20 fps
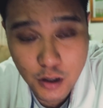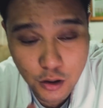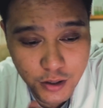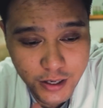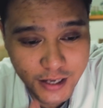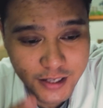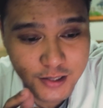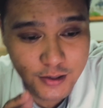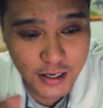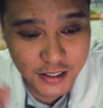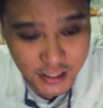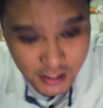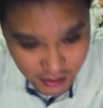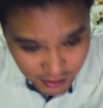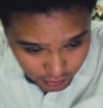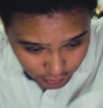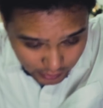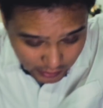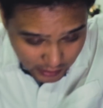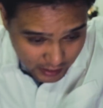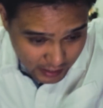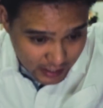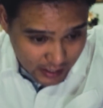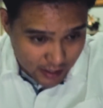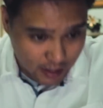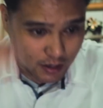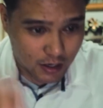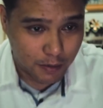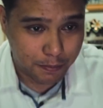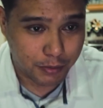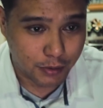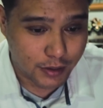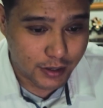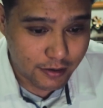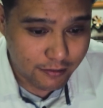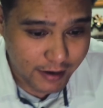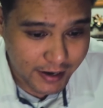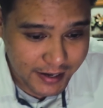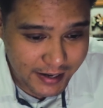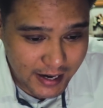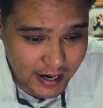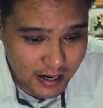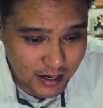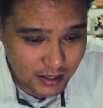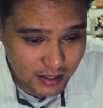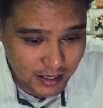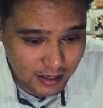Okay, so I just show, uh, uploaded it right now.